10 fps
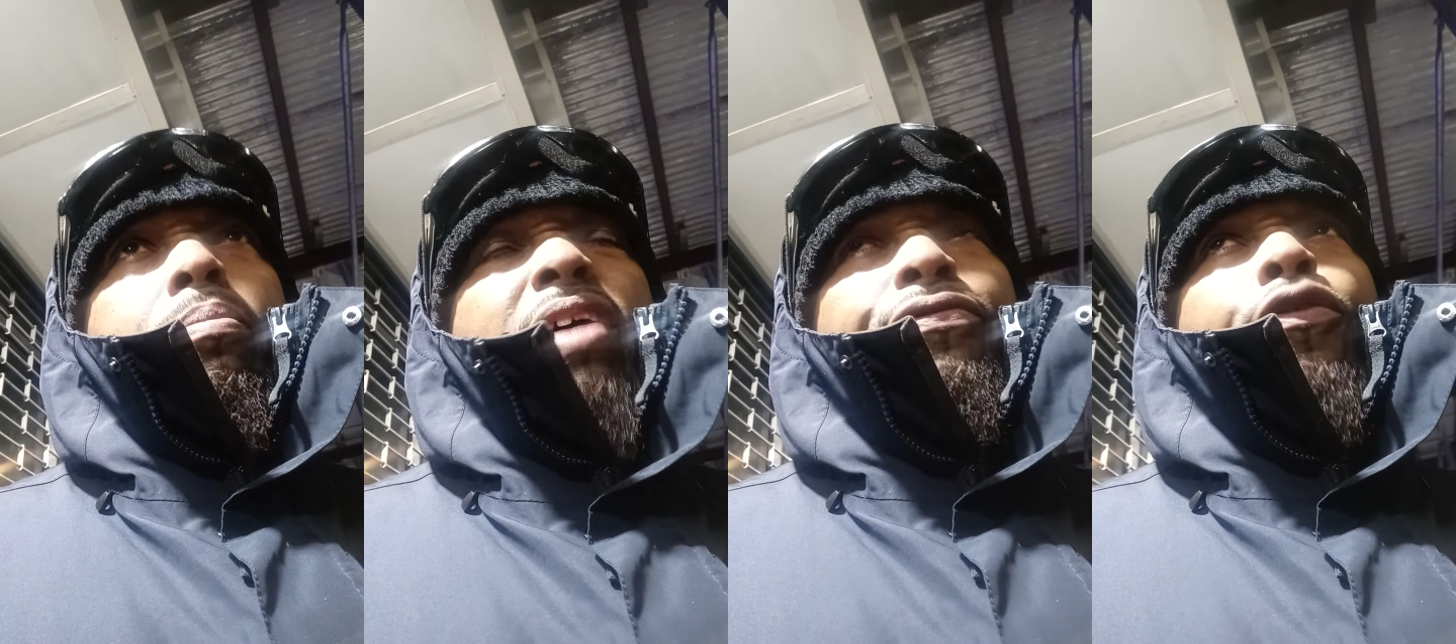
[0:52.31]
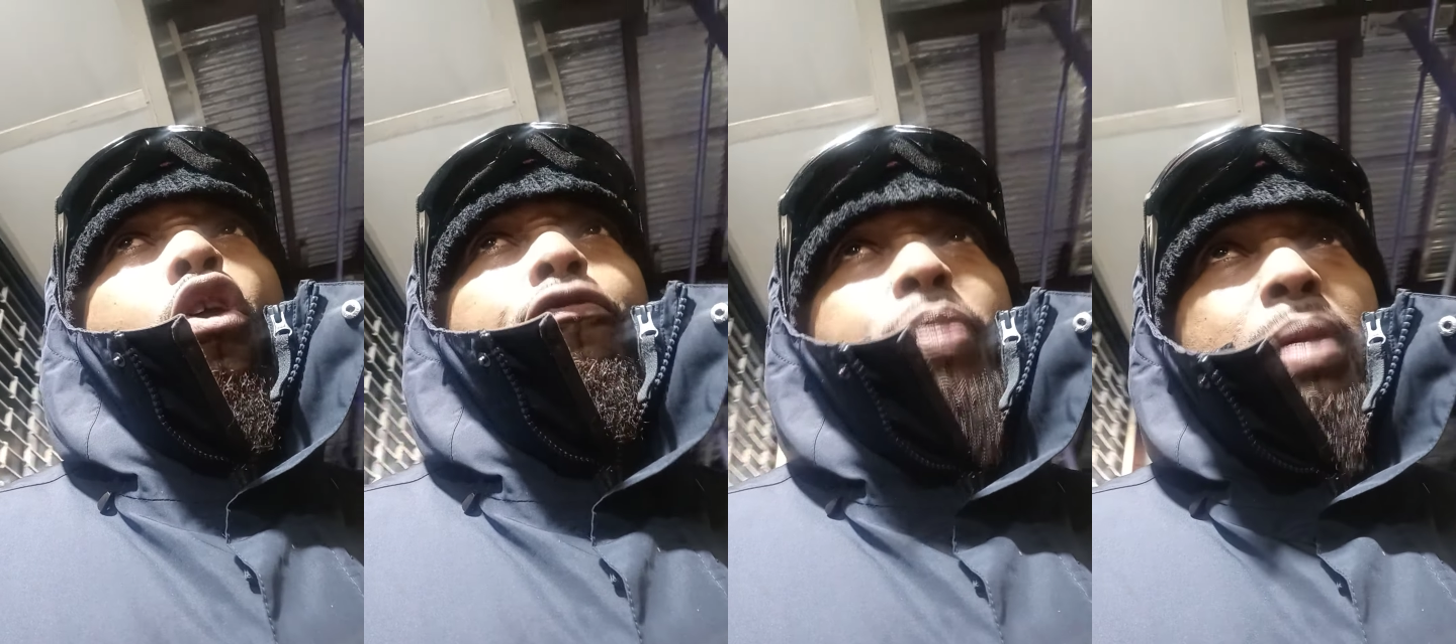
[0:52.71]
my
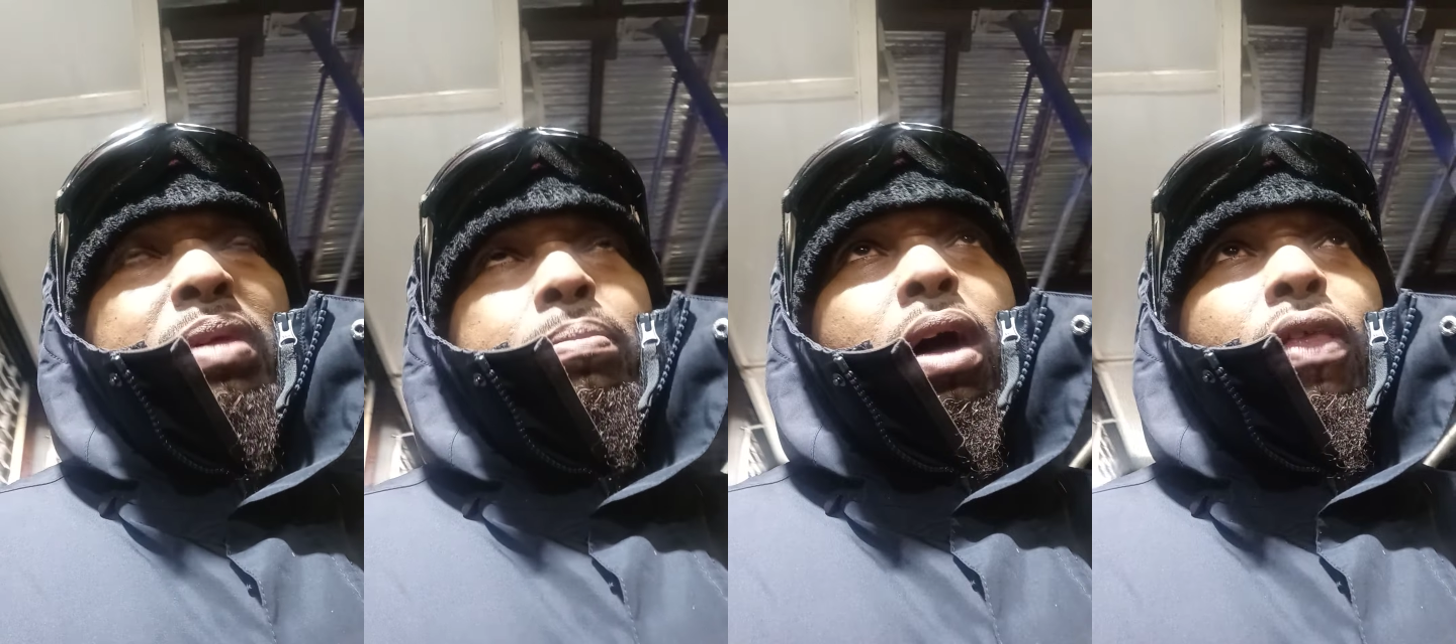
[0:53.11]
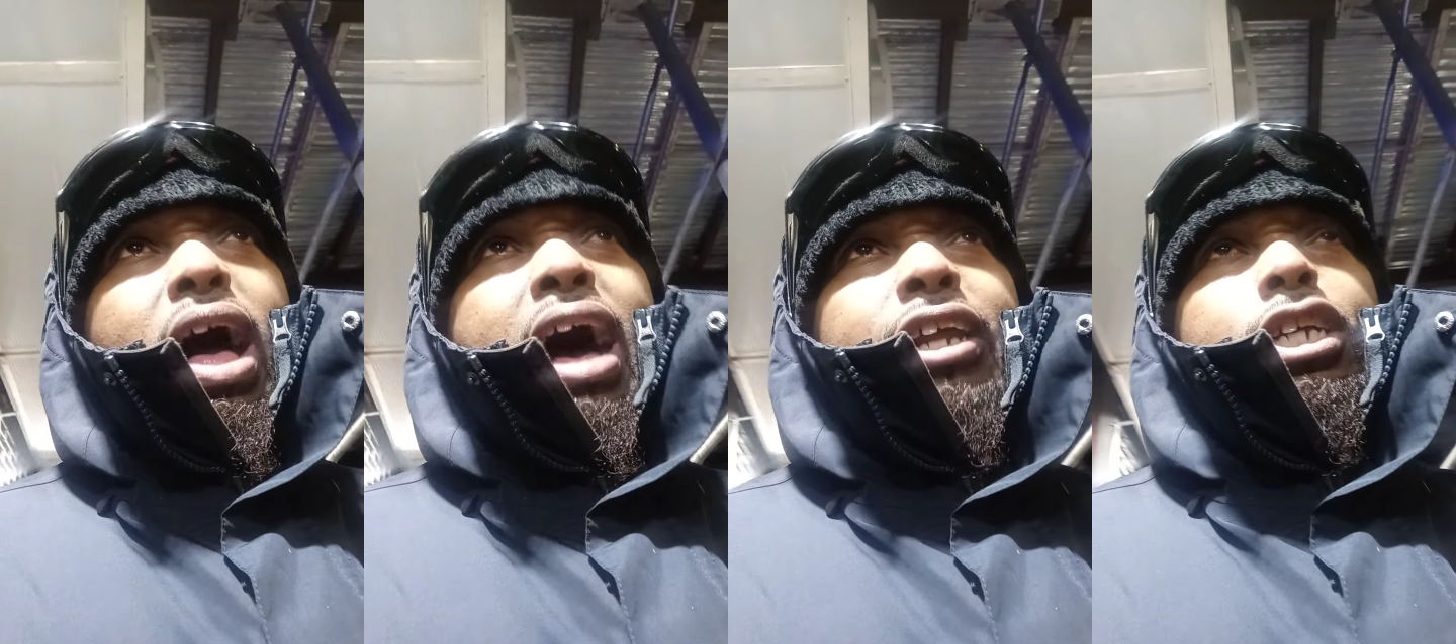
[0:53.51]
fourth baby mother
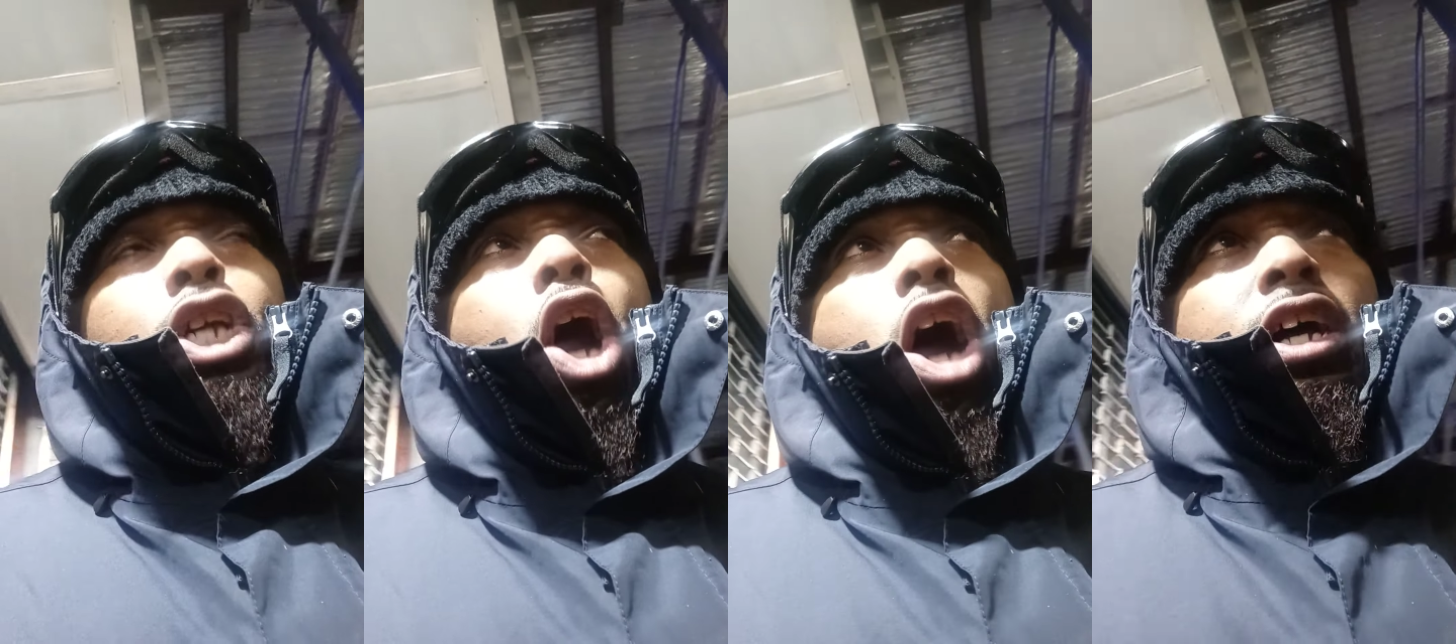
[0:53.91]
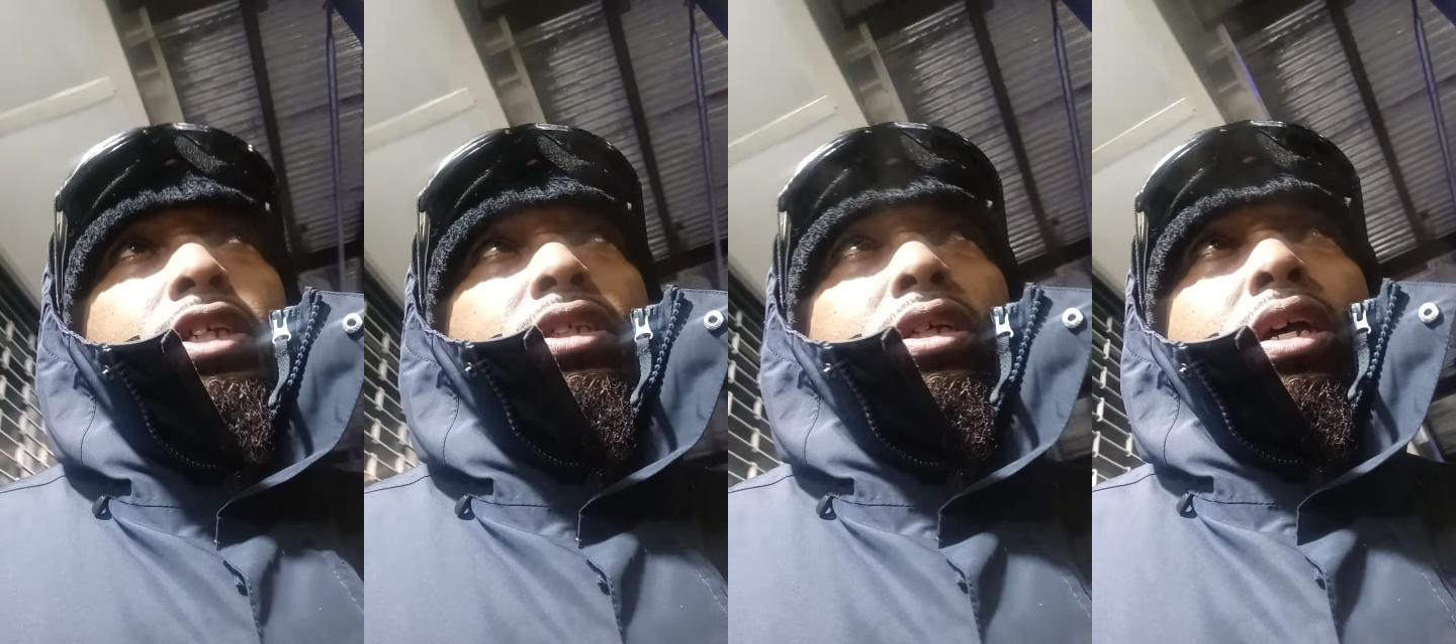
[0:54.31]
out in
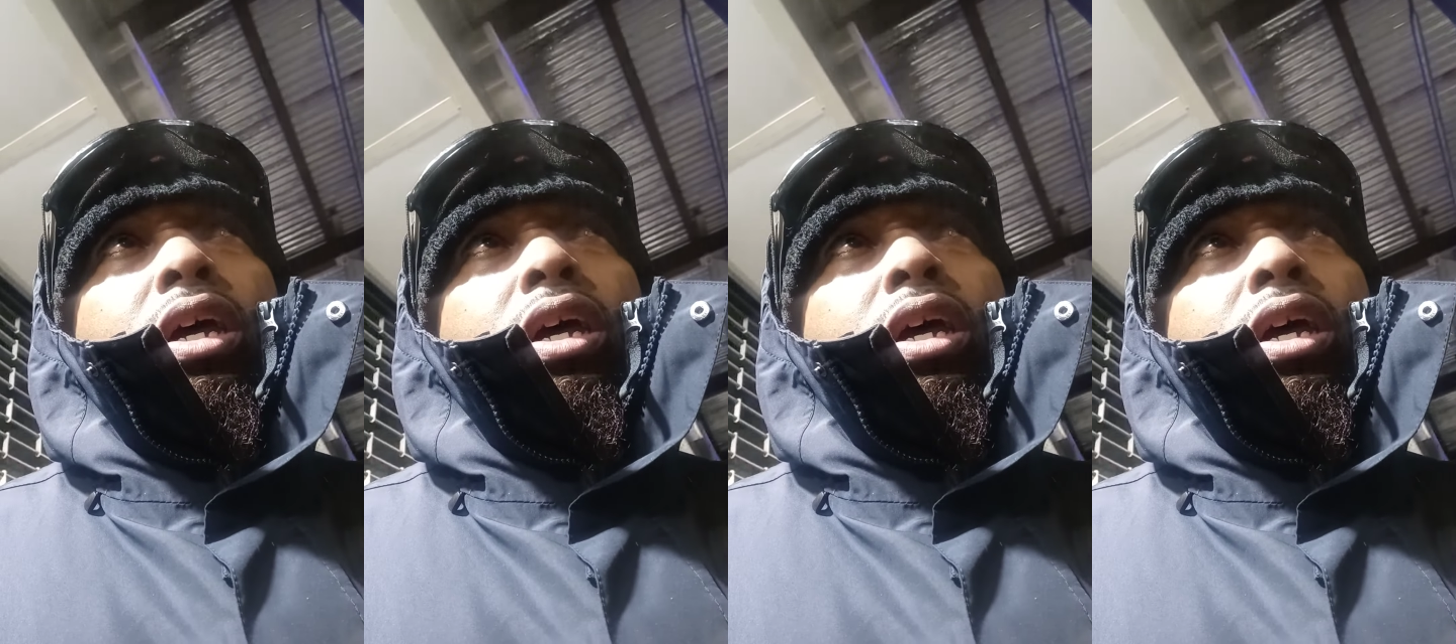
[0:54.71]
Yonkers,